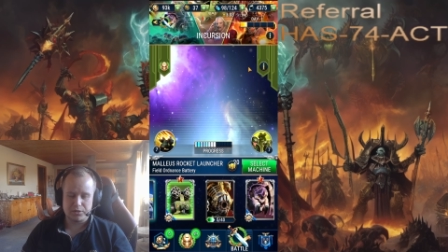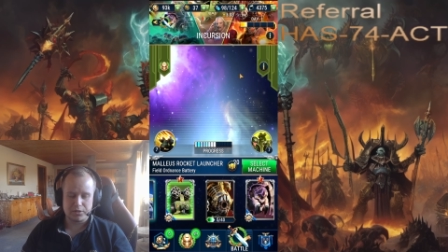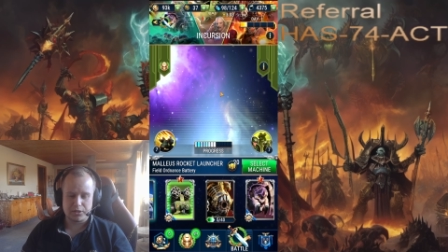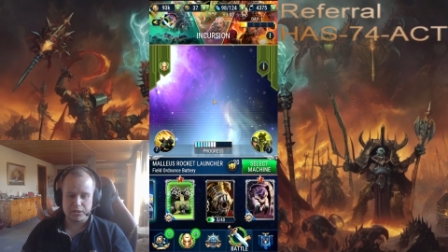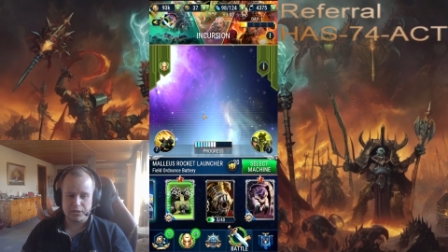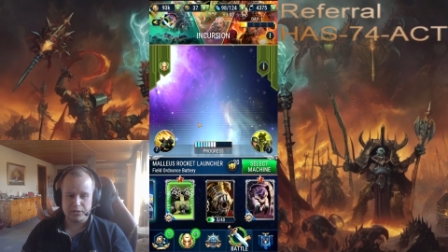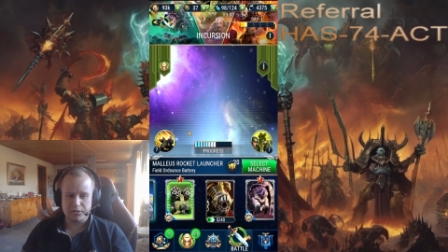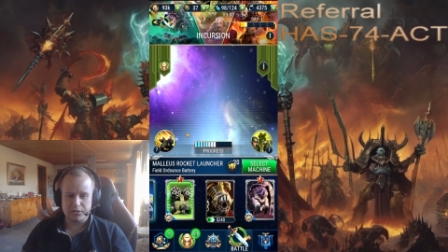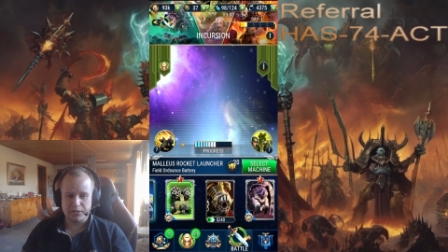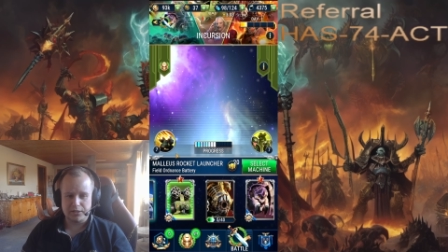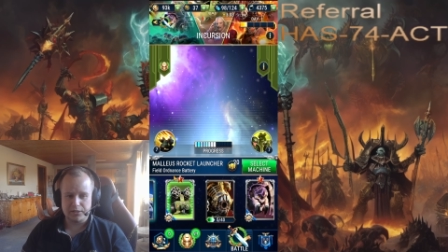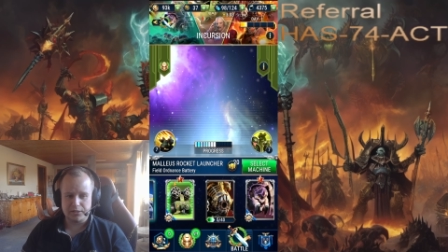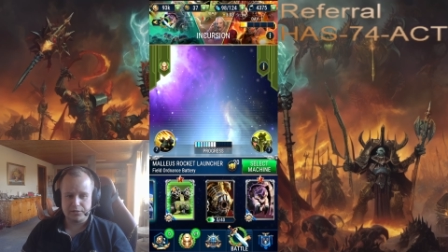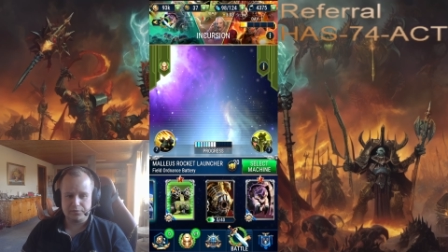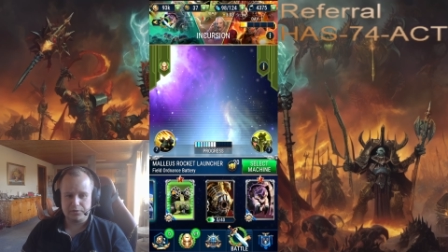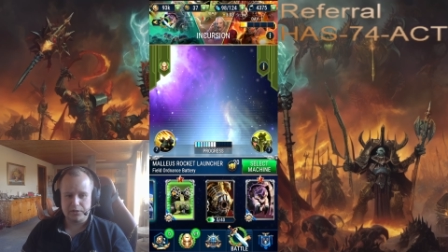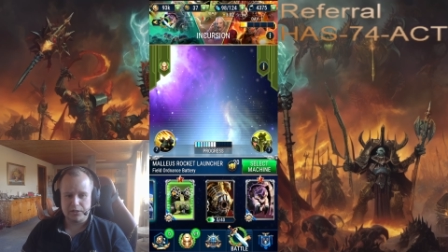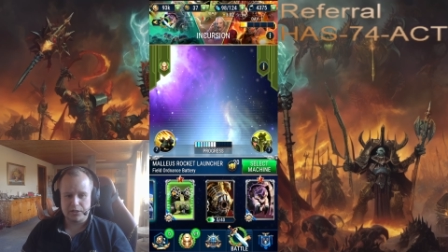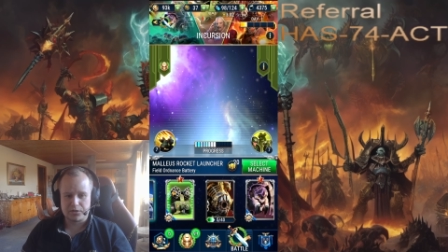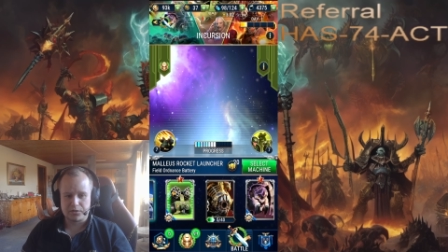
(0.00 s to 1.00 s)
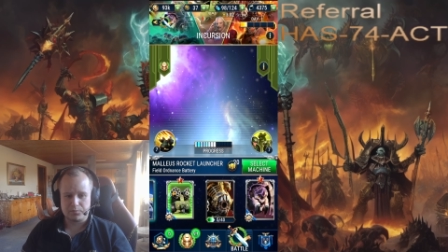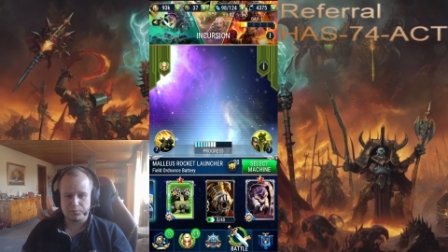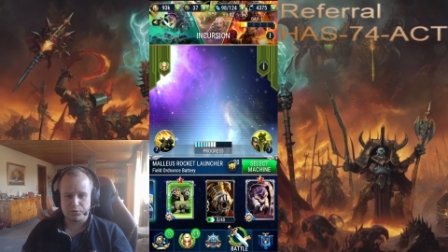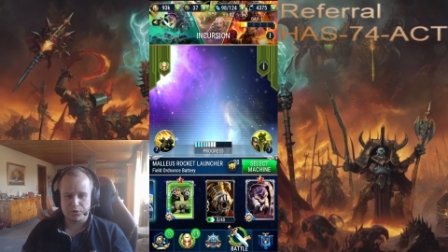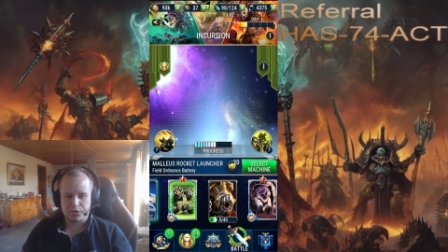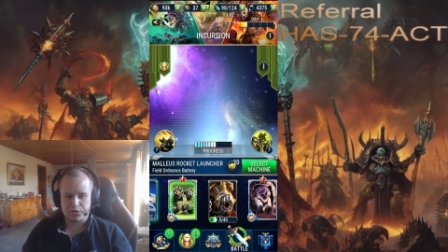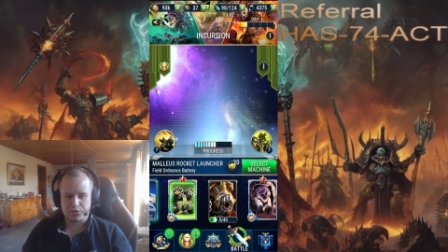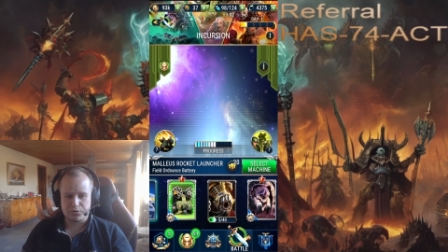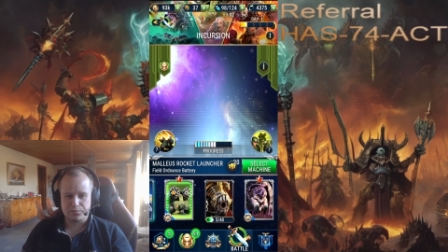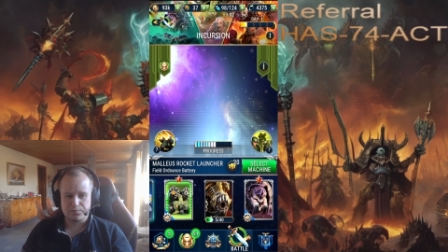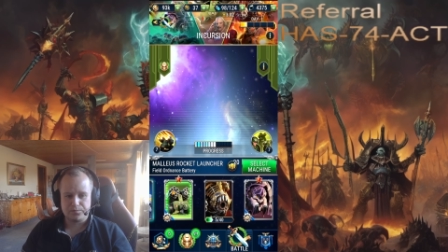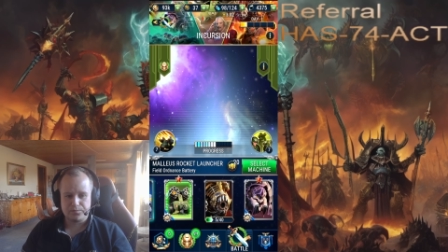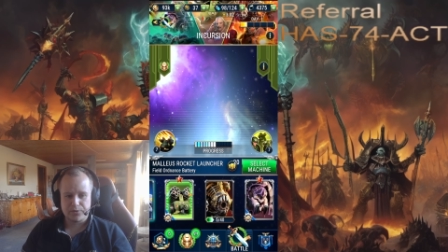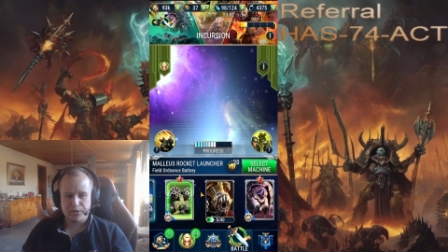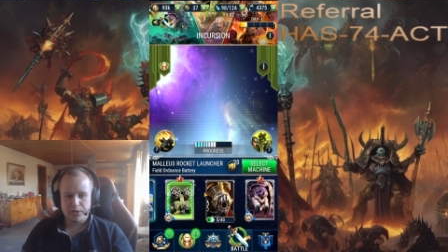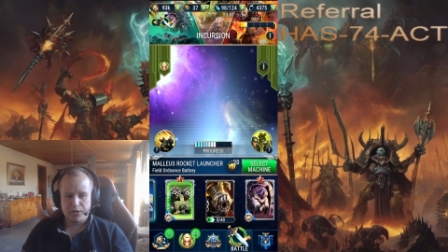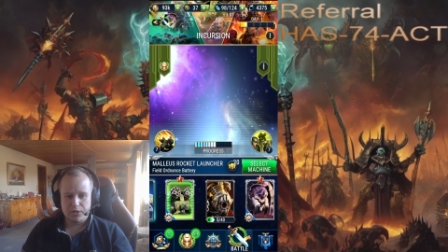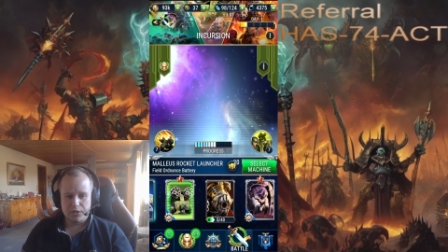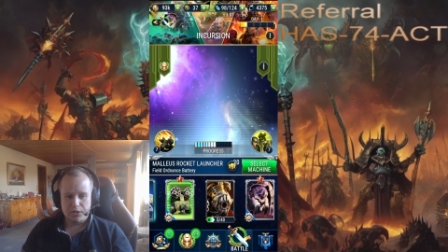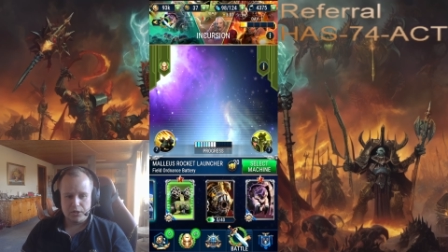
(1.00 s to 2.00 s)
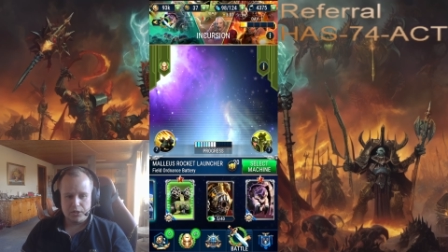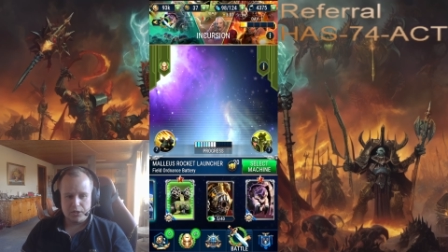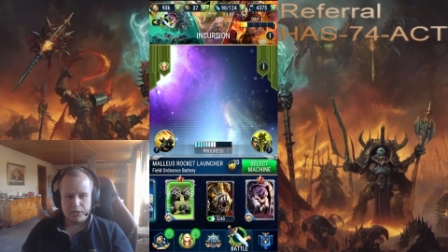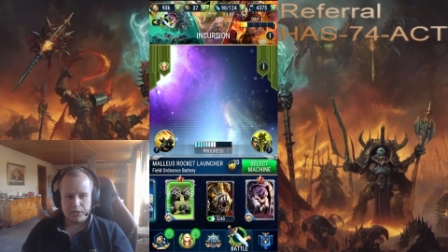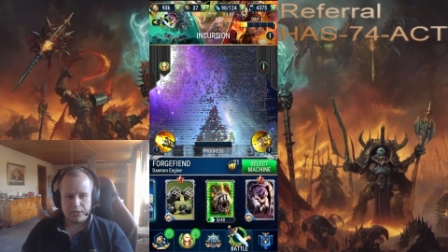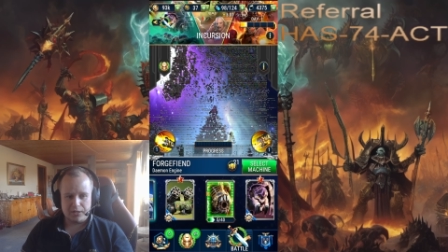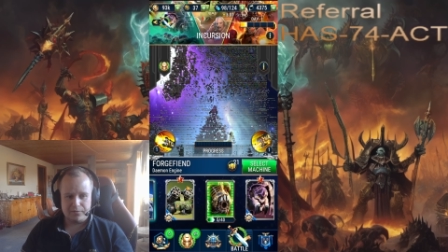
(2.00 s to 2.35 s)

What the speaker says: again, they alleviate some pressure. Now,